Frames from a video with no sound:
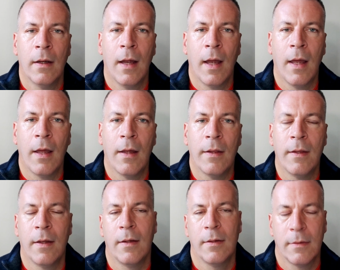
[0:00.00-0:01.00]

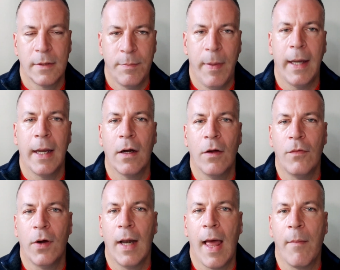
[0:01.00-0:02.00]
The speaking of
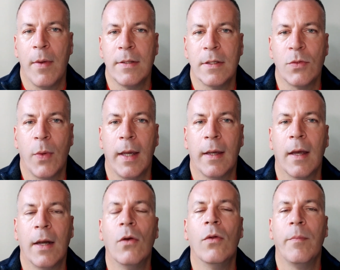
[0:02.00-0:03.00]
our language is weak.
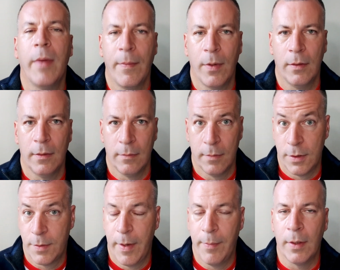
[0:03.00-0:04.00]
I know there's
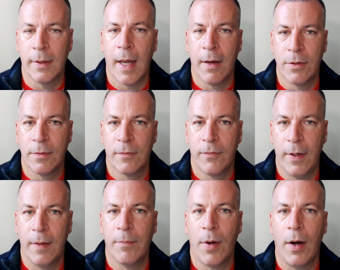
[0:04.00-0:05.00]
people in the Irish
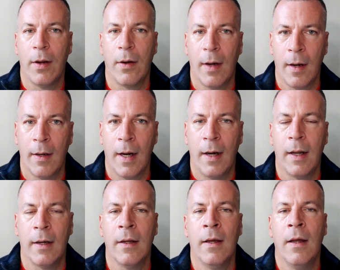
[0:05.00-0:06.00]
Freedom Party are
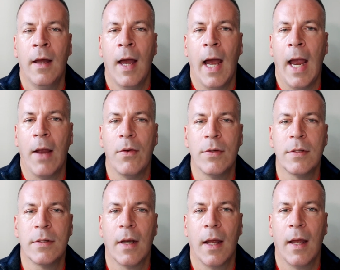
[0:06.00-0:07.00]
learning
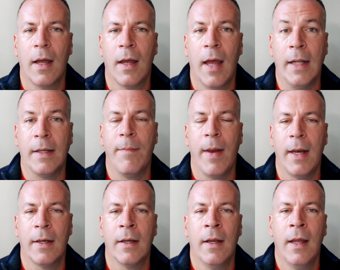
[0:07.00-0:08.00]
Irish at the
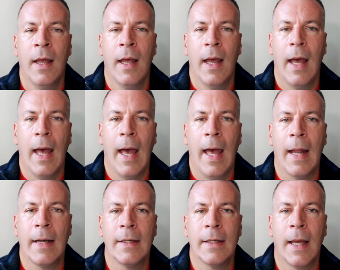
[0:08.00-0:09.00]
minute.
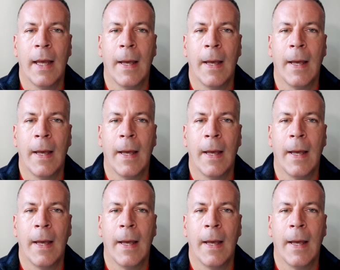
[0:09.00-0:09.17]
And